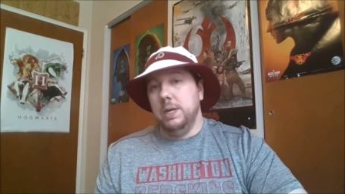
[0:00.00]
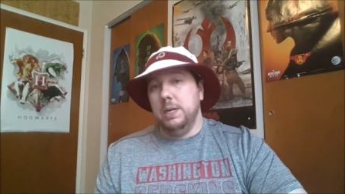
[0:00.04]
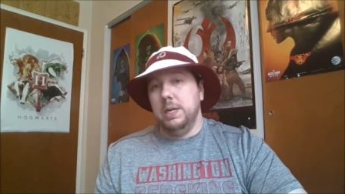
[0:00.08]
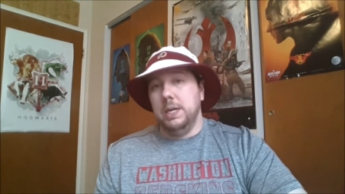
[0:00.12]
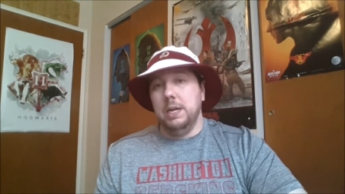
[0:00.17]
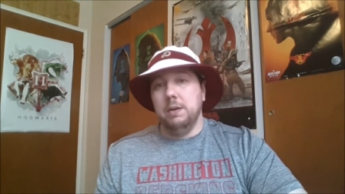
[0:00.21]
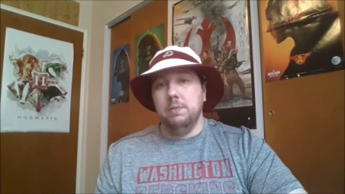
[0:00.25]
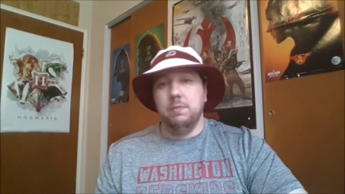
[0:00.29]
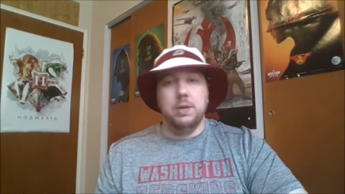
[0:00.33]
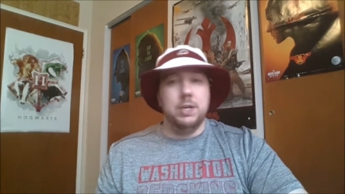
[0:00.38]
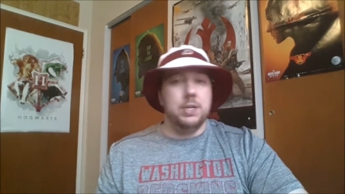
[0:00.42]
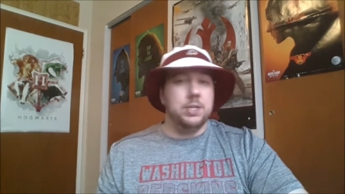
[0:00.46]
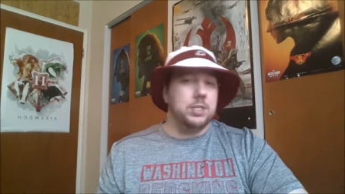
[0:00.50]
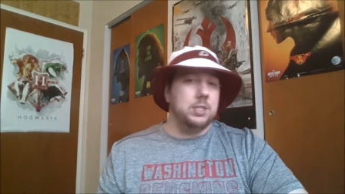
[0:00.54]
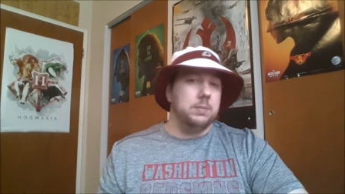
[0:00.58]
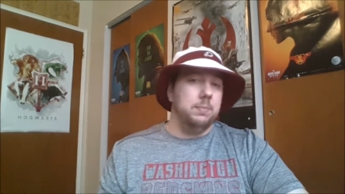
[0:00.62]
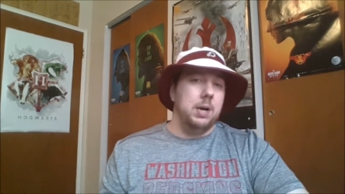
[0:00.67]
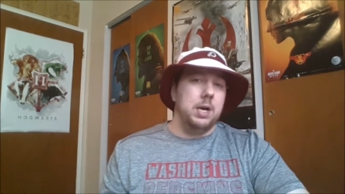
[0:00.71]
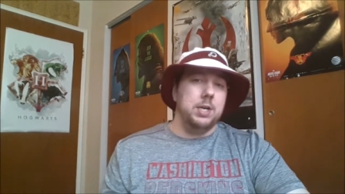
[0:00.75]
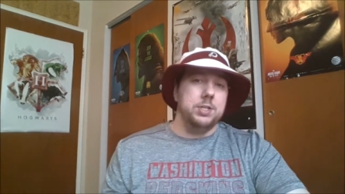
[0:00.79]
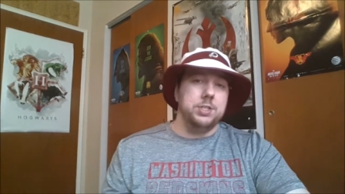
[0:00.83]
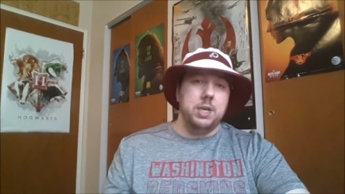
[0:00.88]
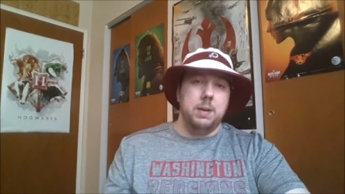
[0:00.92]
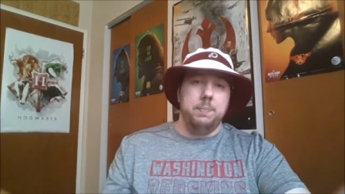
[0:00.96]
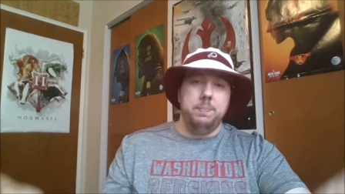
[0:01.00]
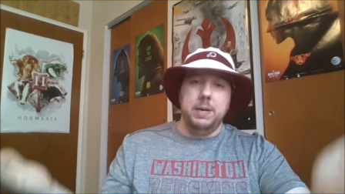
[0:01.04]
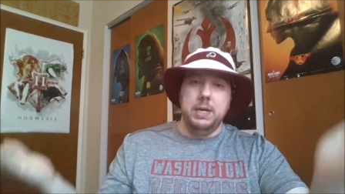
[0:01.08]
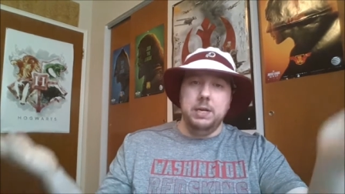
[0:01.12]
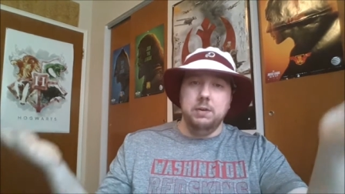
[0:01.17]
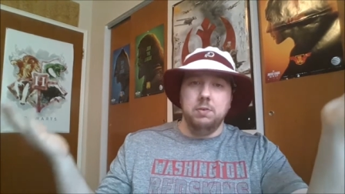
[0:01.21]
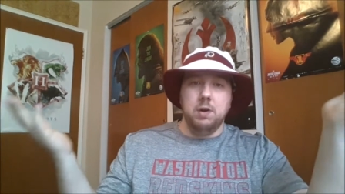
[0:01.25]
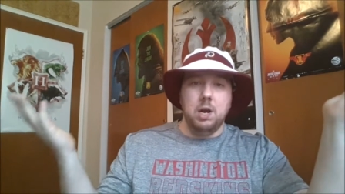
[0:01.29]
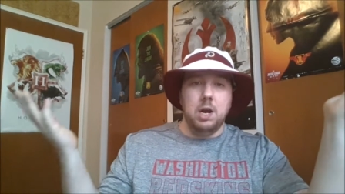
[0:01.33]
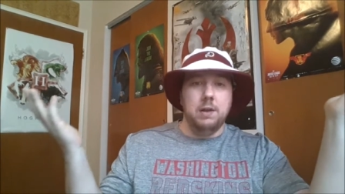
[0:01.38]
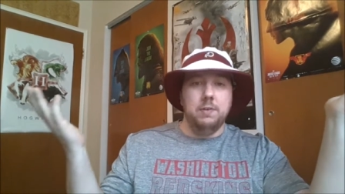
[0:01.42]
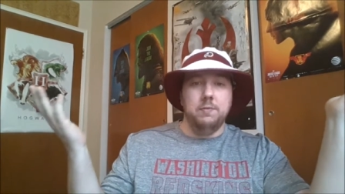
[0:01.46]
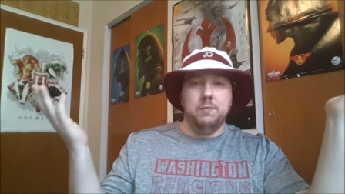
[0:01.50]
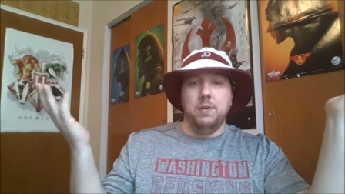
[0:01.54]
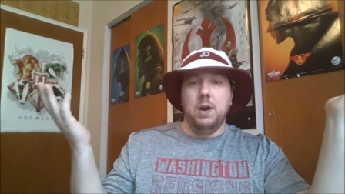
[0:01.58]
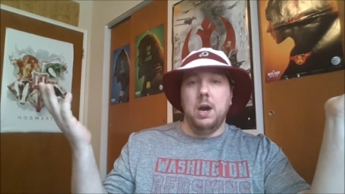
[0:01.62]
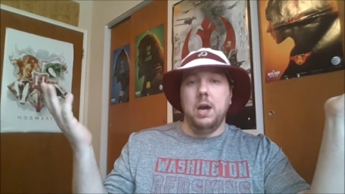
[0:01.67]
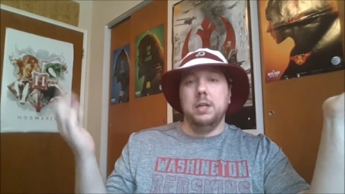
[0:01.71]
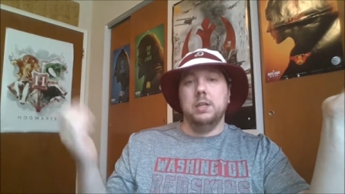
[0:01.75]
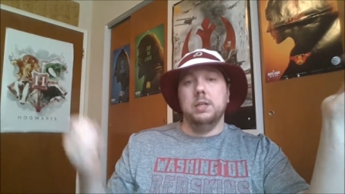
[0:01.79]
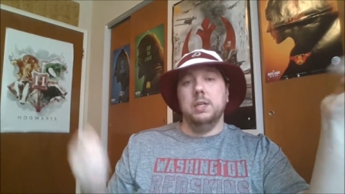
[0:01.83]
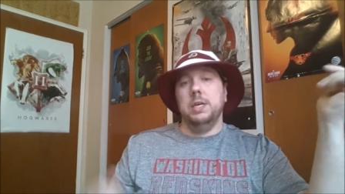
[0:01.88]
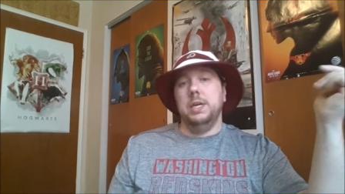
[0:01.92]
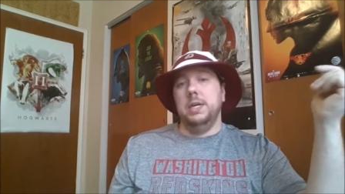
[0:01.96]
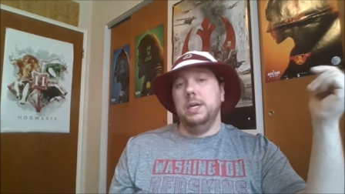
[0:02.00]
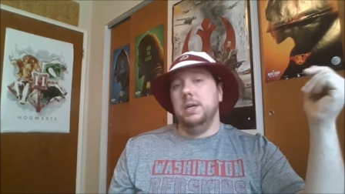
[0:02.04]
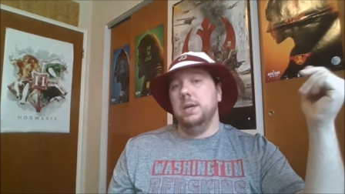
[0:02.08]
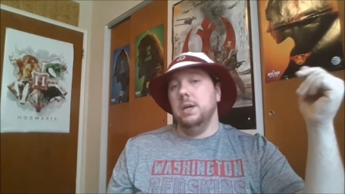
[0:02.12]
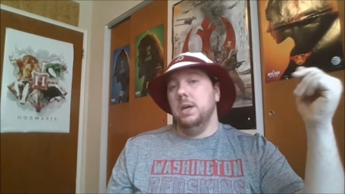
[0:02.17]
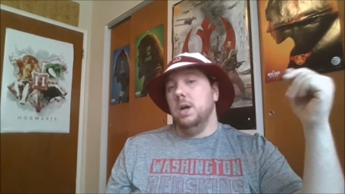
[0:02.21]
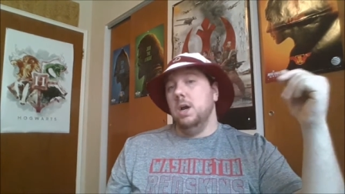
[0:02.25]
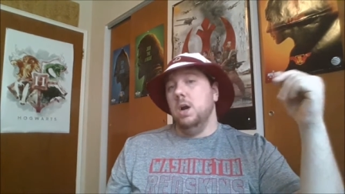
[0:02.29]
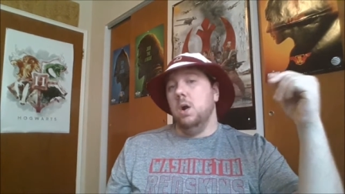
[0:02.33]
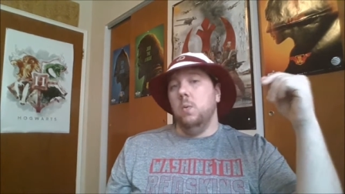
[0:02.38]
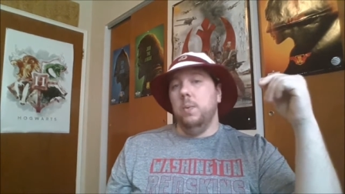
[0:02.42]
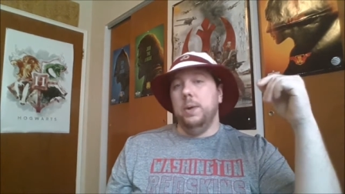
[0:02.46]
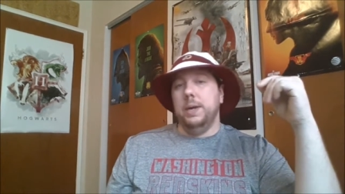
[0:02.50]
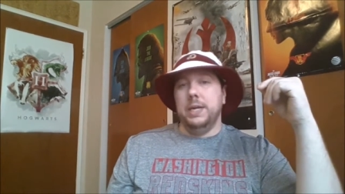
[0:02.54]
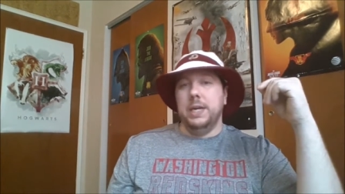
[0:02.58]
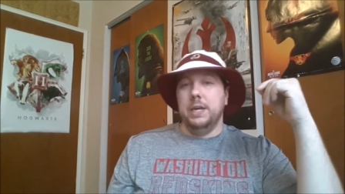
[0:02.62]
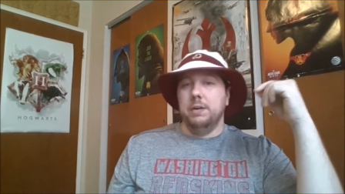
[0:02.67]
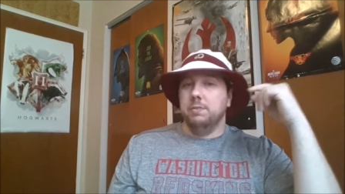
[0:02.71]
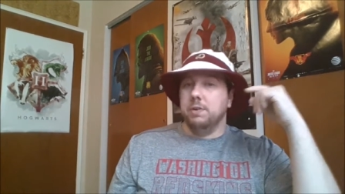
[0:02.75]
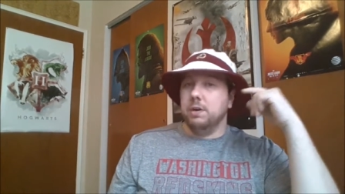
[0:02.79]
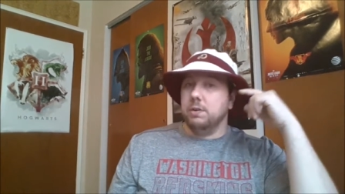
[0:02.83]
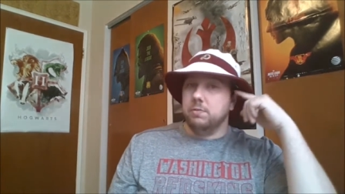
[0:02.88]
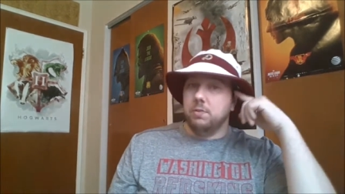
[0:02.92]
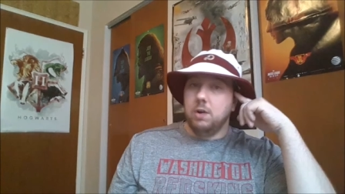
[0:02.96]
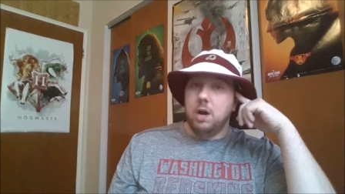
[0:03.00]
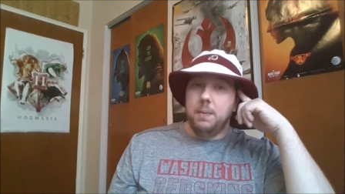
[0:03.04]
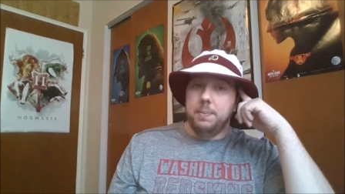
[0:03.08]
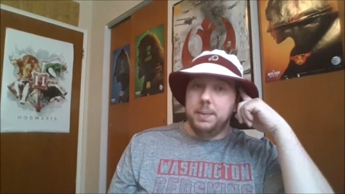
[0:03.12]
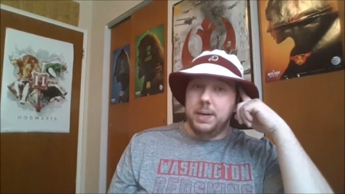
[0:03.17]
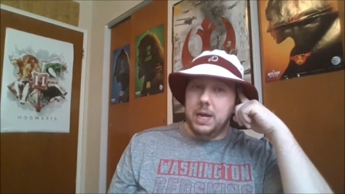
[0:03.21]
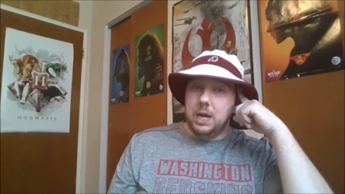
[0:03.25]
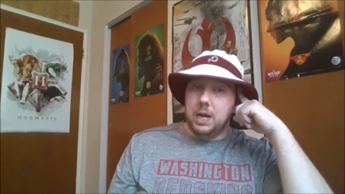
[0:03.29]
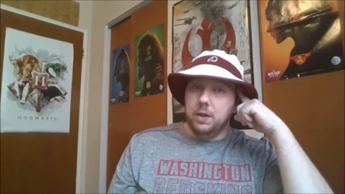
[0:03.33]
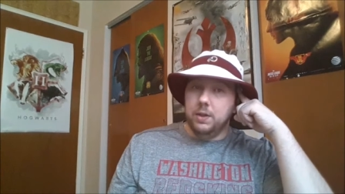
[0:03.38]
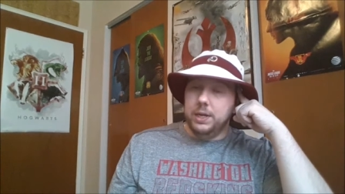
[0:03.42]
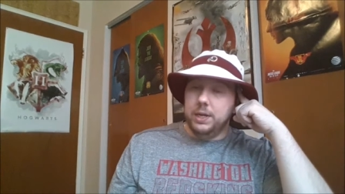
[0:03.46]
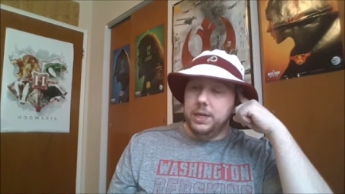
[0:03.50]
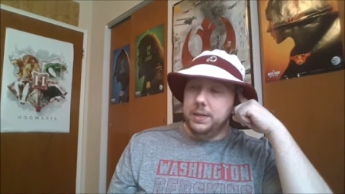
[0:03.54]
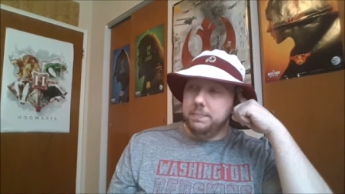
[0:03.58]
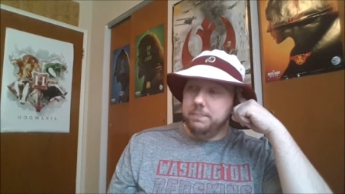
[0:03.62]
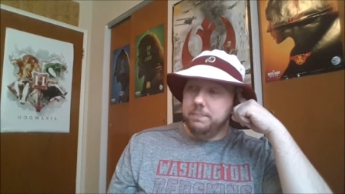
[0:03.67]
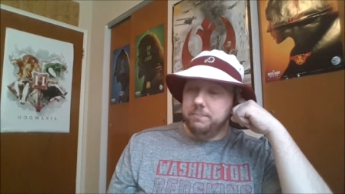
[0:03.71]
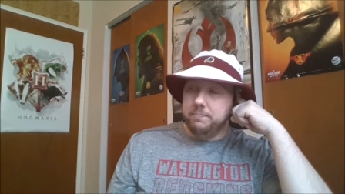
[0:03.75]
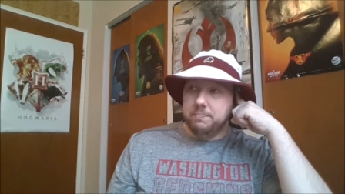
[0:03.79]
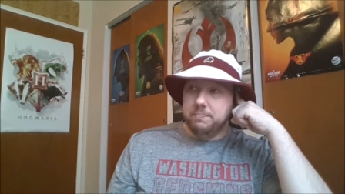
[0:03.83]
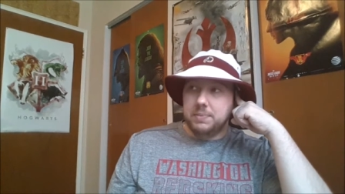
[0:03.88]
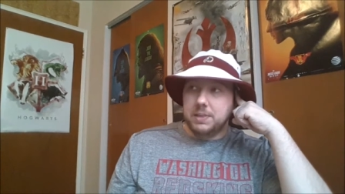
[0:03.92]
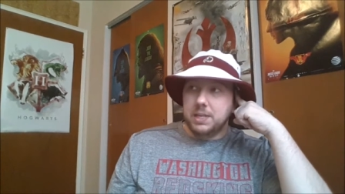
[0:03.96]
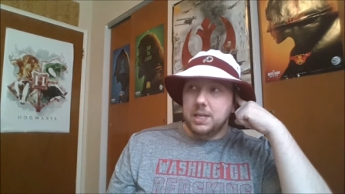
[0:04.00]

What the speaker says: we can get rid of Samaje Perine finally. We can get rid of Rob Kelly.